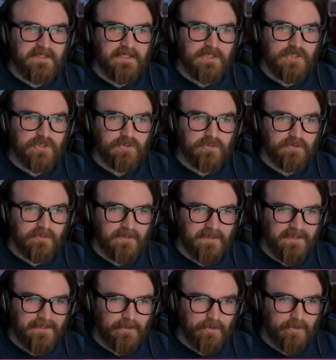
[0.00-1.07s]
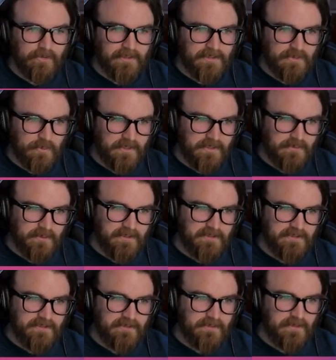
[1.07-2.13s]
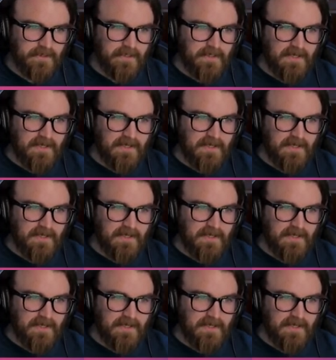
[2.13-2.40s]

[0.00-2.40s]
each early in early 2022.